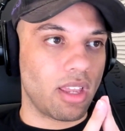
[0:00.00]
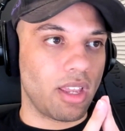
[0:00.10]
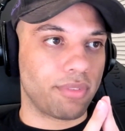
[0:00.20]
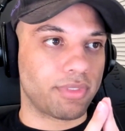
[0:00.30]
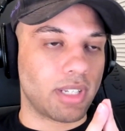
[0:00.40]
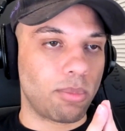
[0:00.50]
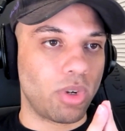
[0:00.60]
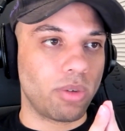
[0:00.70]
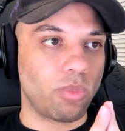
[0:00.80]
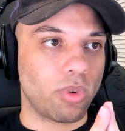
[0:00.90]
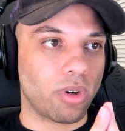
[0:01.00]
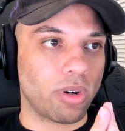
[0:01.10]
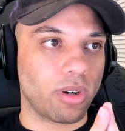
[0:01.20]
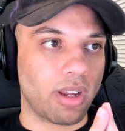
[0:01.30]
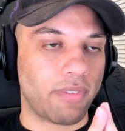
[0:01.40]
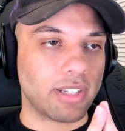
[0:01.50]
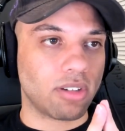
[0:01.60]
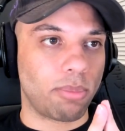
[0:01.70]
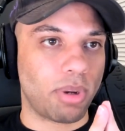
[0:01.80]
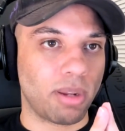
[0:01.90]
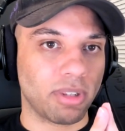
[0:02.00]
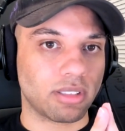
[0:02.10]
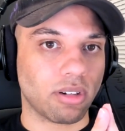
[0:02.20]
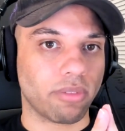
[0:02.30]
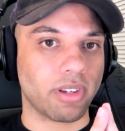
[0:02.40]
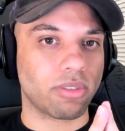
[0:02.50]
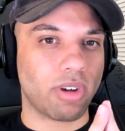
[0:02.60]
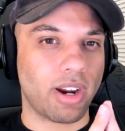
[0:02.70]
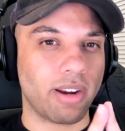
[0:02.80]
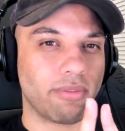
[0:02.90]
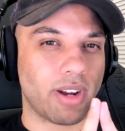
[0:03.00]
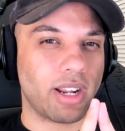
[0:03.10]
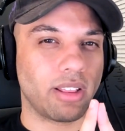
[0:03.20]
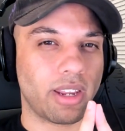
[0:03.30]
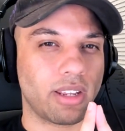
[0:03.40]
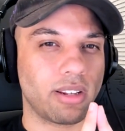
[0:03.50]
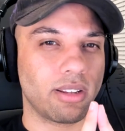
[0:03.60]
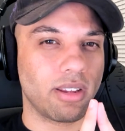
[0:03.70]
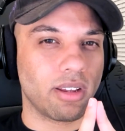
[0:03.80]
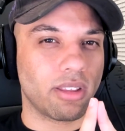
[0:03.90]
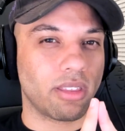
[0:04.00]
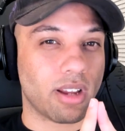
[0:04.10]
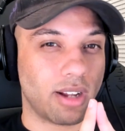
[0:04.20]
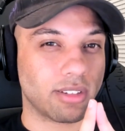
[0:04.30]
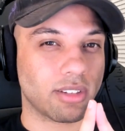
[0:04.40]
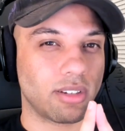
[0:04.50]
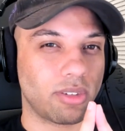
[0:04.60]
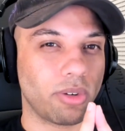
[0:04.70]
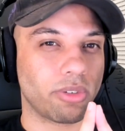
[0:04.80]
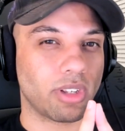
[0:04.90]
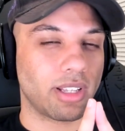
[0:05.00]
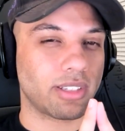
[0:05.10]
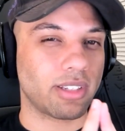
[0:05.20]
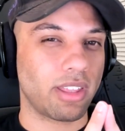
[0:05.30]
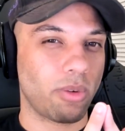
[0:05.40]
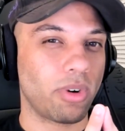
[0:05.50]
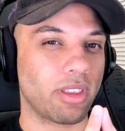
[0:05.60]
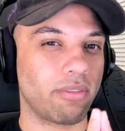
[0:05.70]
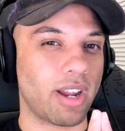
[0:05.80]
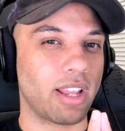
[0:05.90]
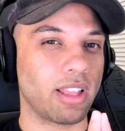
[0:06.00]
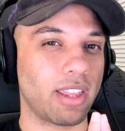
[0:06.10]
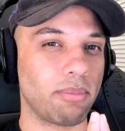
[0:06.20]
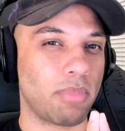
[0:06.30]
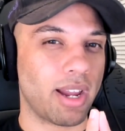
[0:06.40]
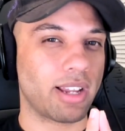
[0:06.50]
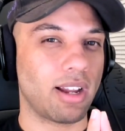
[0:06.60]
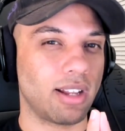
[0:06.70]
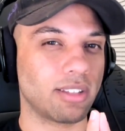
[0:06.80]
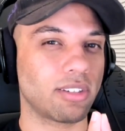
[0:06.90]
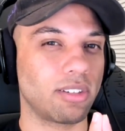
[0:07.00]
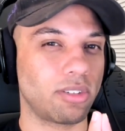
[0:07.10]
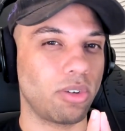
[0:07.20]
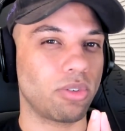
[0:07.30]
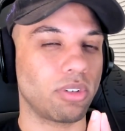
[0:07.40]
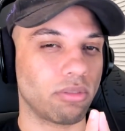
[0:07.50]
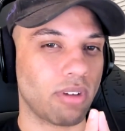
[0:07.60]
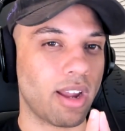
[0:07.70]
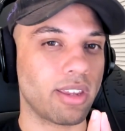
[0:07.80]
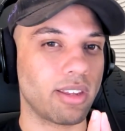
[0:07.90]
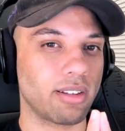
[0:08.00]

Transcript: if I saw a public servant try and violate the Constitution, let's say they wanted to violate my constitutional right,